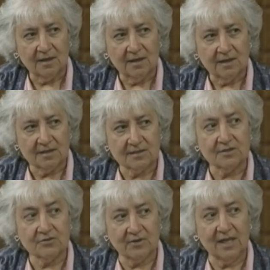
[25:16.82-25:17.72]
is to
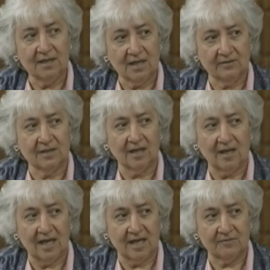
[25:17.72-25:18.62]
straighten out their
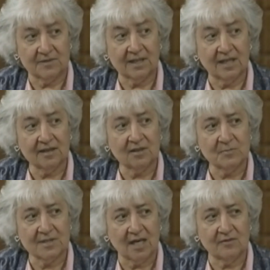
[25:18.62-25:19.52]
lives, get
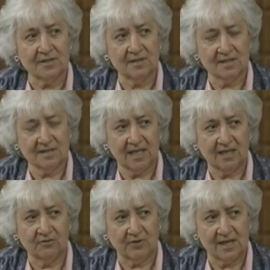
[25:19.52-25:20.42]
themselves in the state of
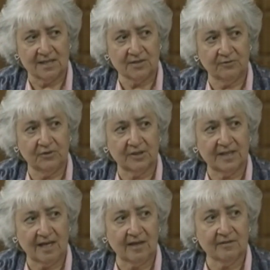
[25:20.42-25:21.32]
grace. If you're
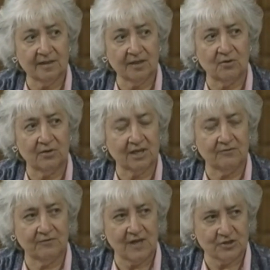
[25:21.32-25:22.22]
Catholic, go to
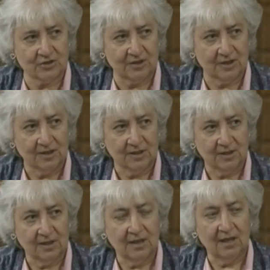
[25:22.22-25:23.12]
confession.
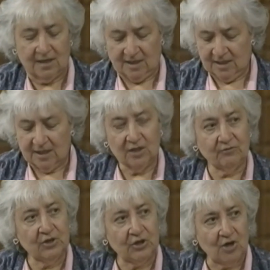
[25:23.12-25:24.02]
If
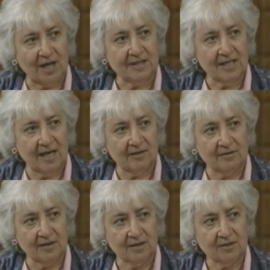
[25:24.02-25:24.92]
you're not
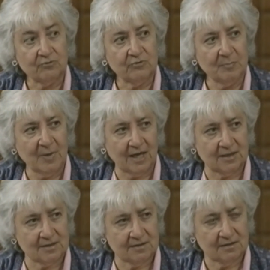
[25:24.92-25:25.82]
Catholic, repent.